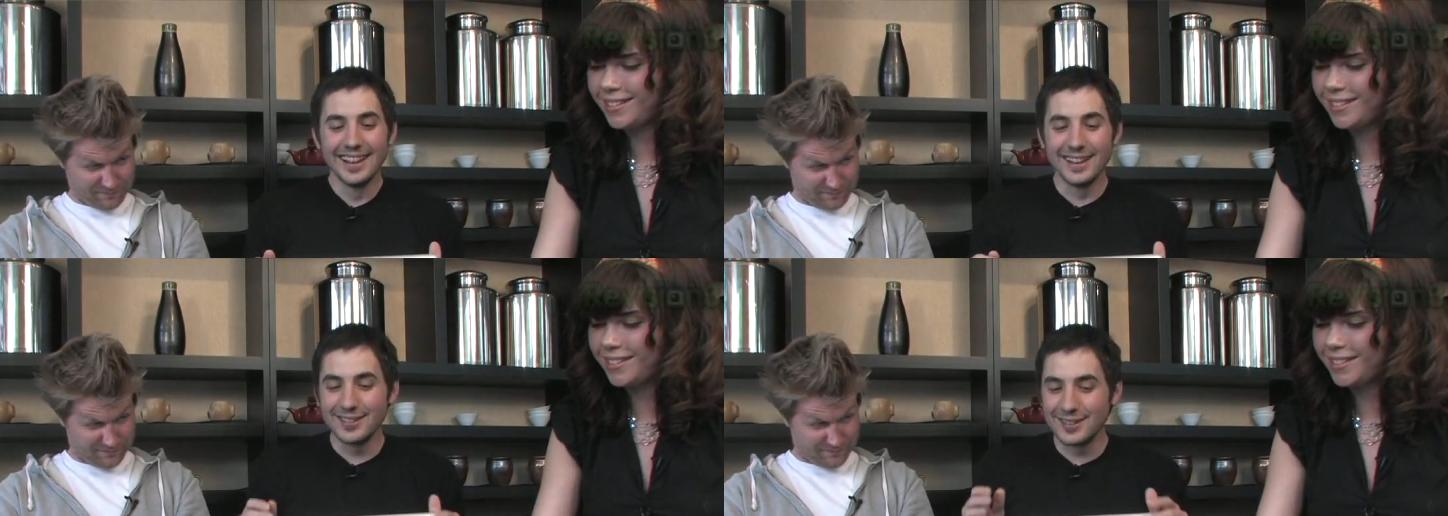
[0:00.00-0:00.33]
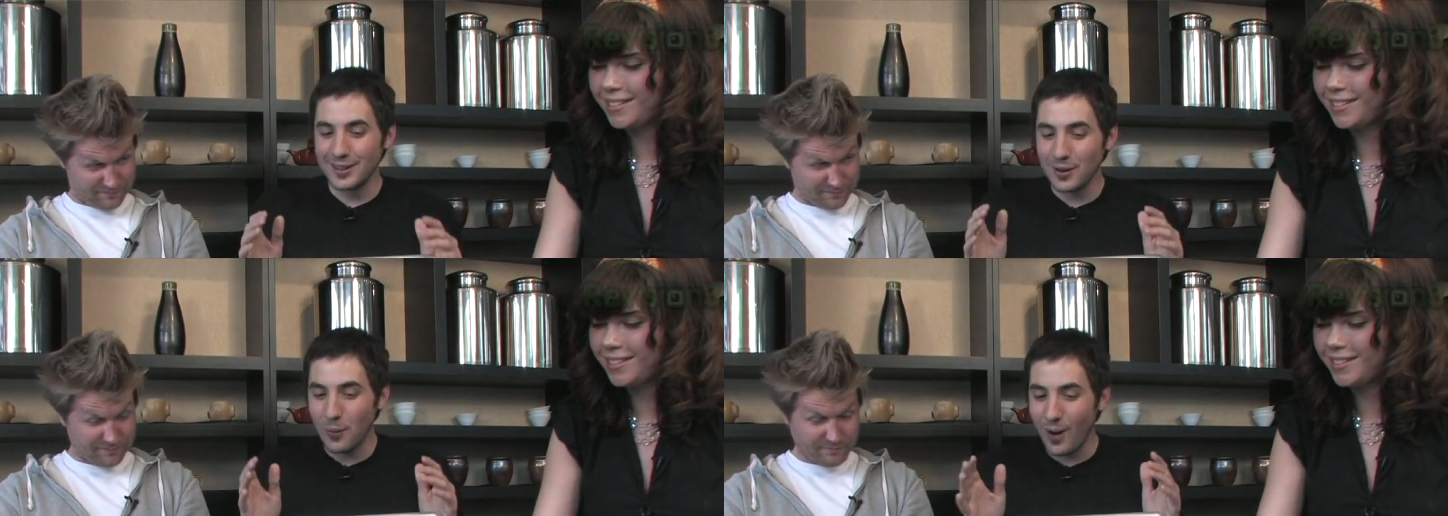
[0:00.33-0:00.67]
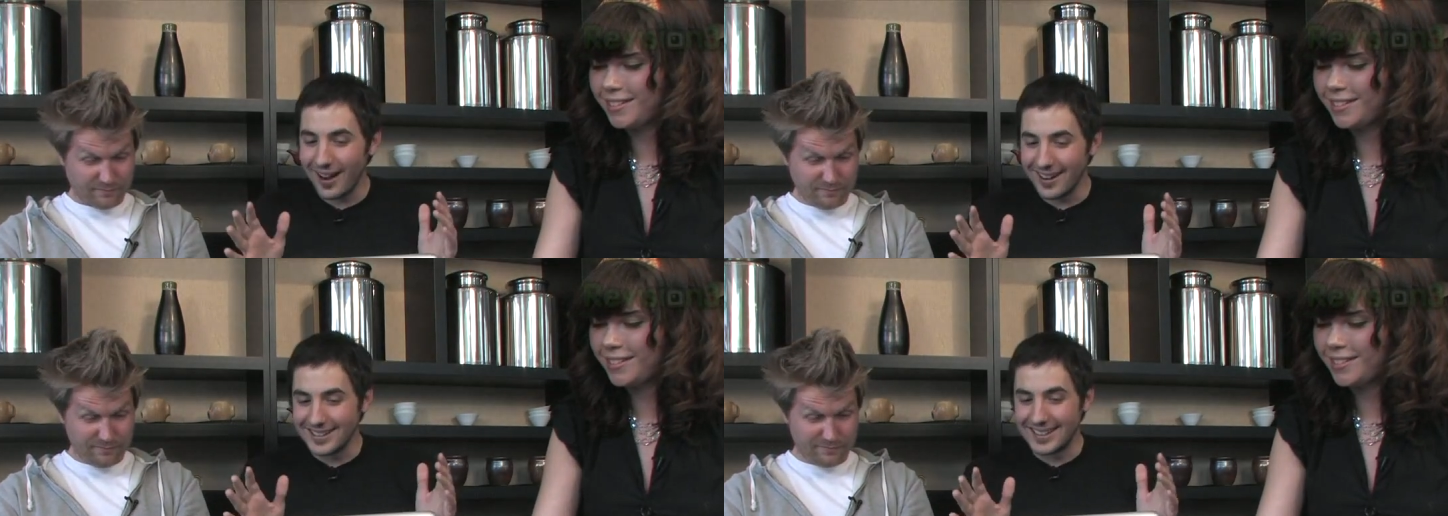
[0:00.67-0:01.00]
Speaker 1: This is an
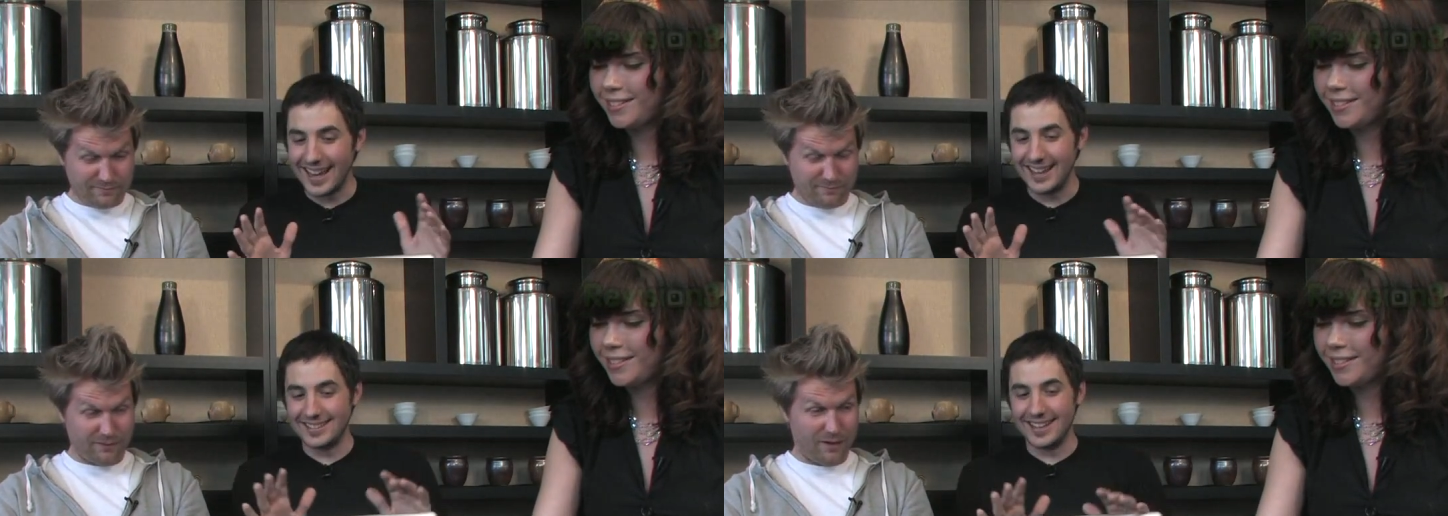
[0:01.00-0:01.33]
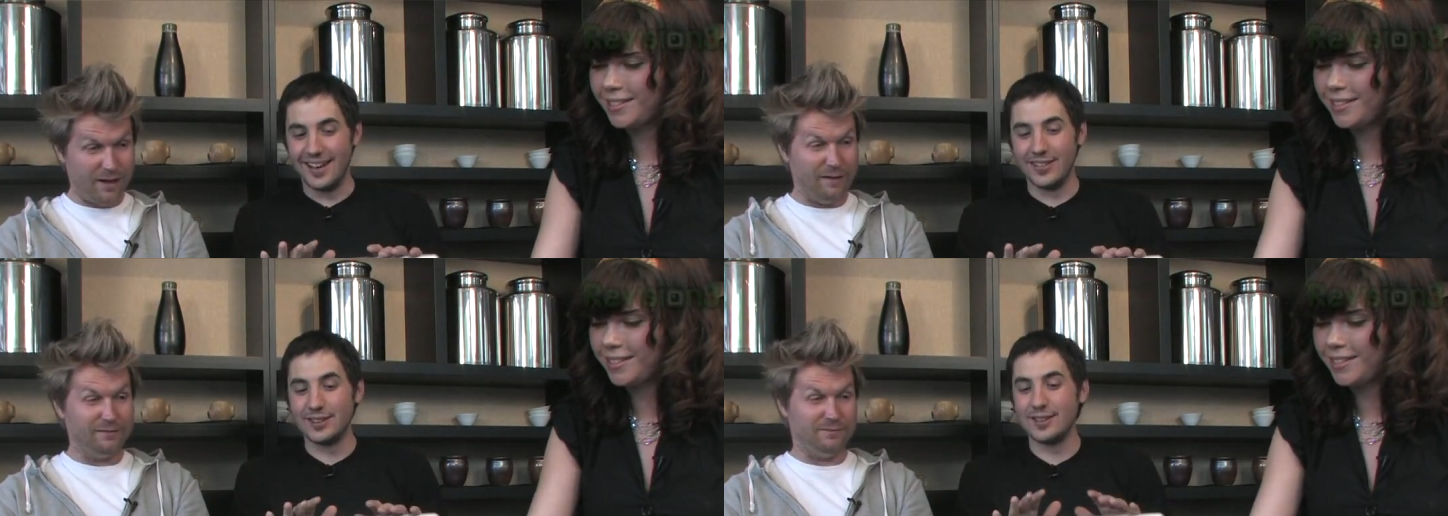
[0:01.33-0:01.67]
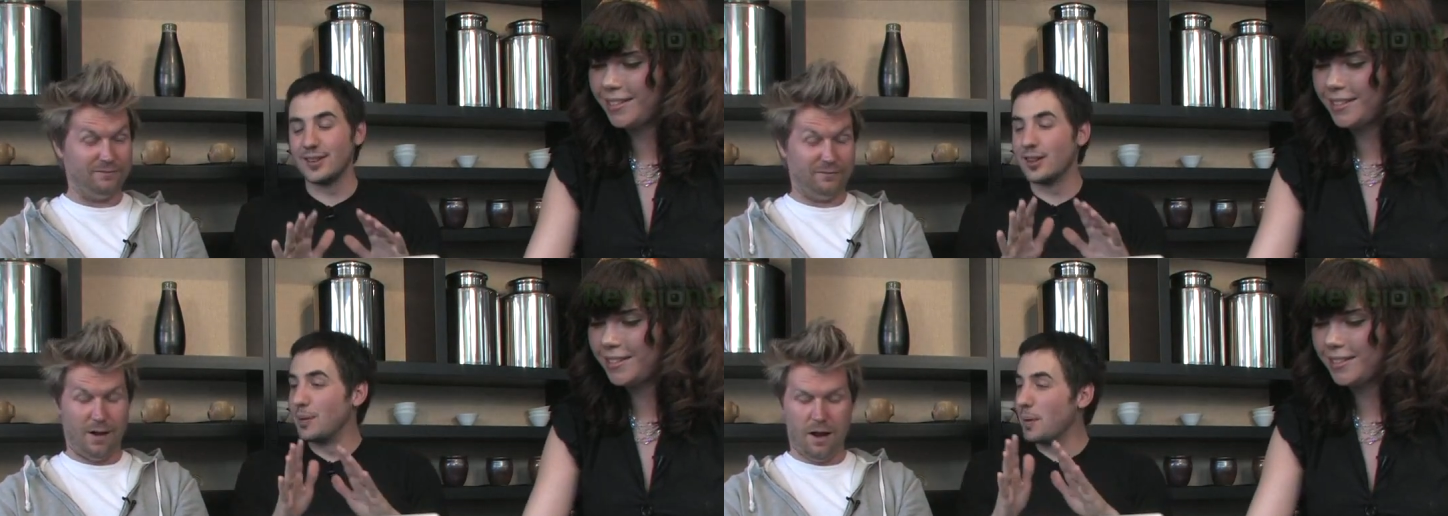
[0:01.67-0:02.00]
acquired taste now. This is a
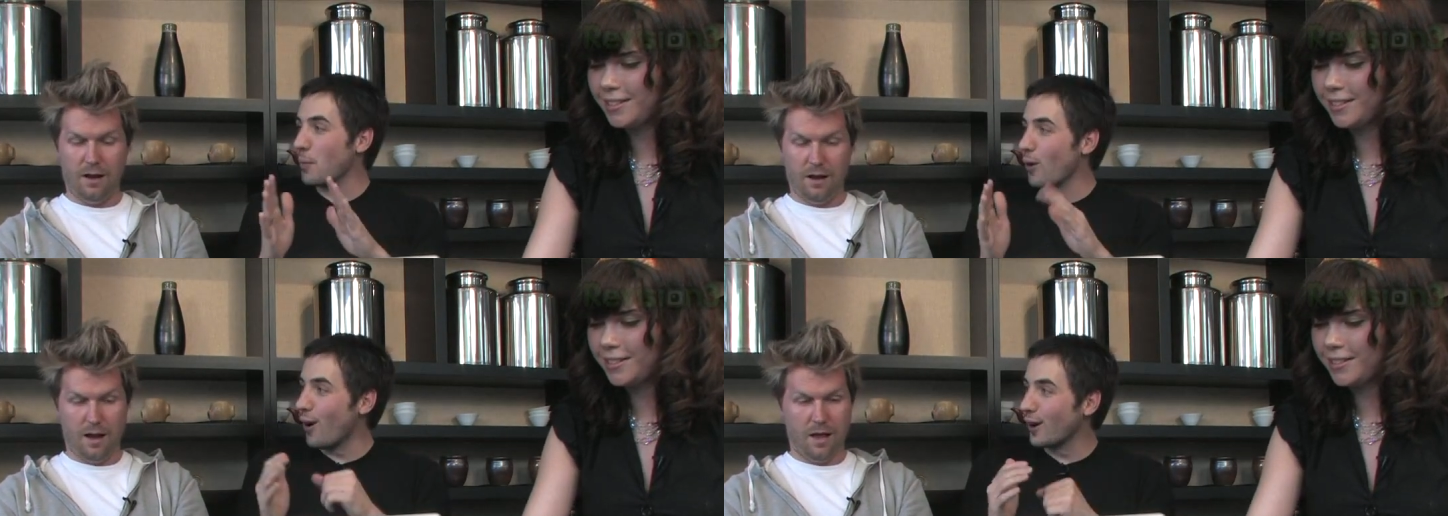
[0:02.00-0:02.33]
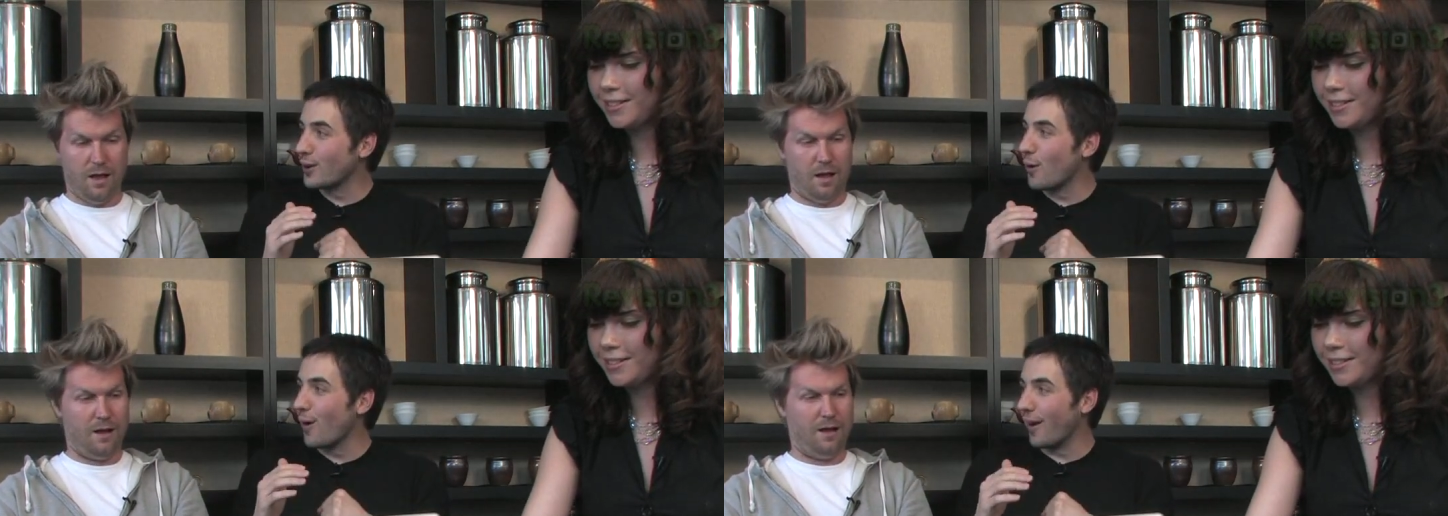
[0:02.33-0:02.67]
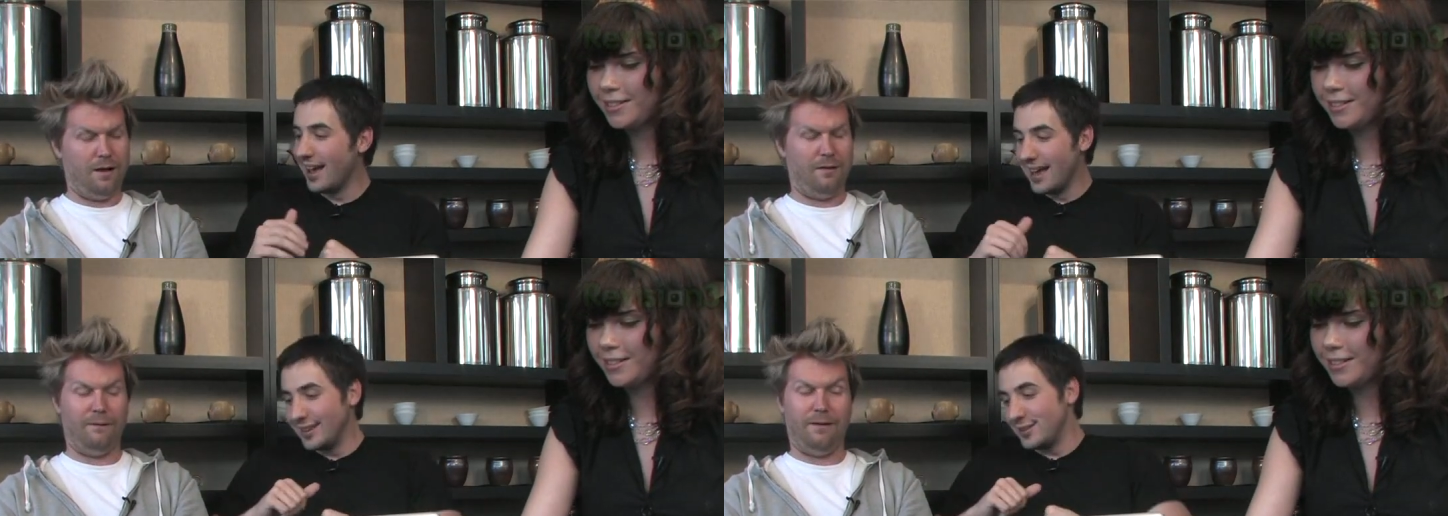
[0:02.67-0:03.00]
little bit more hardcore.
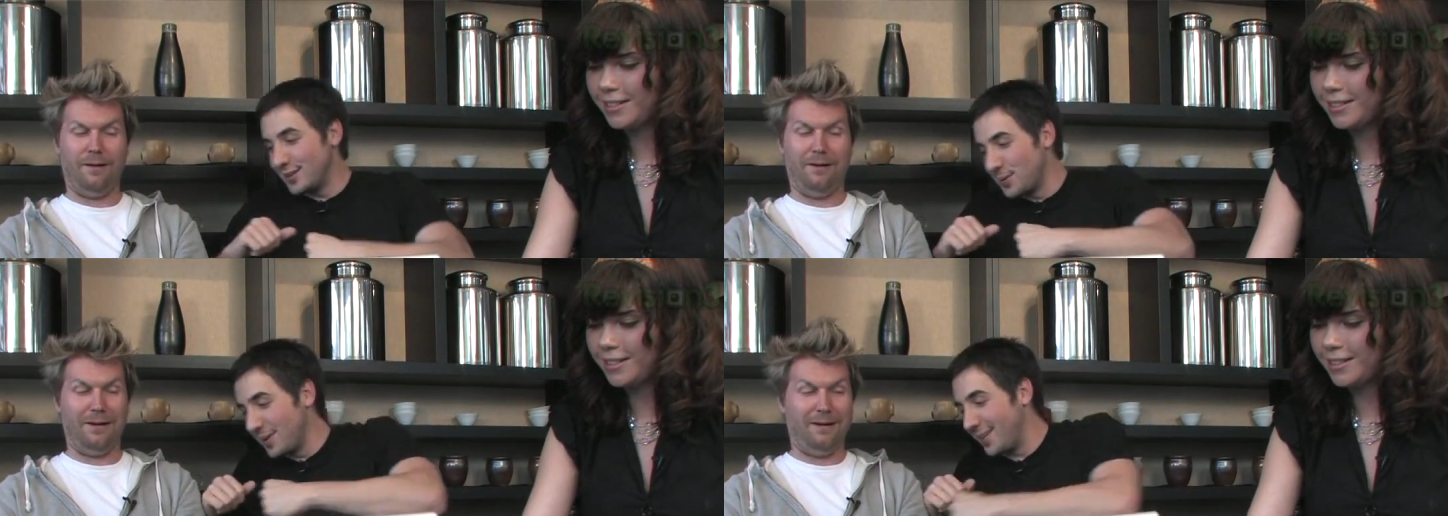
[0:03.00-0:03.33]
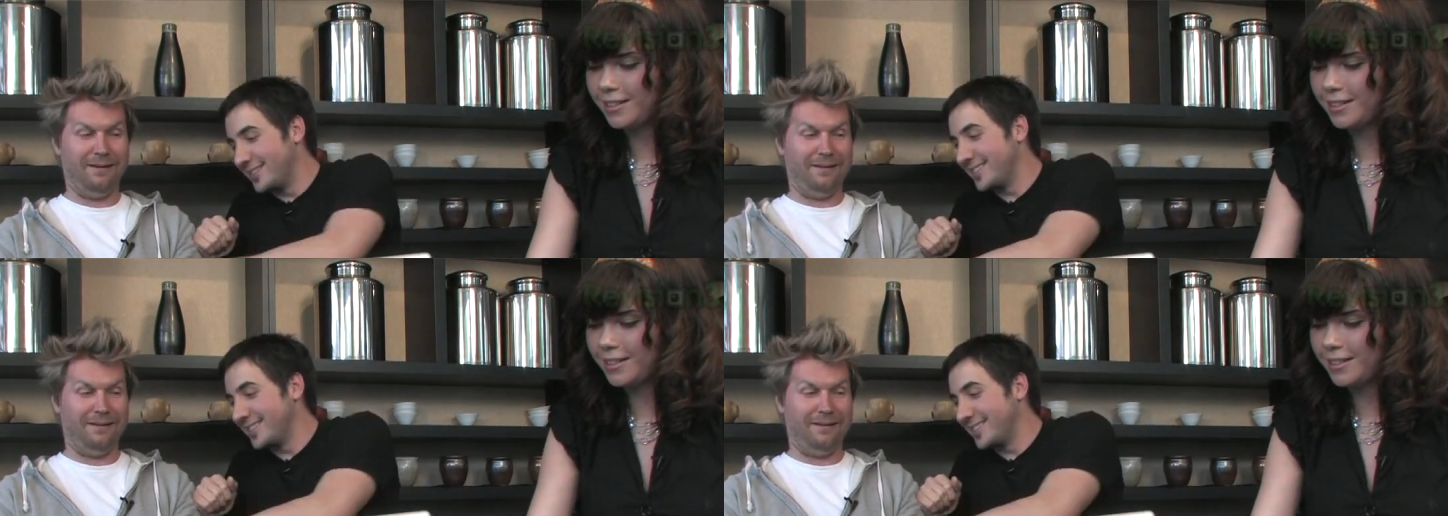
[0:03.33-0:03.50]
This is the one I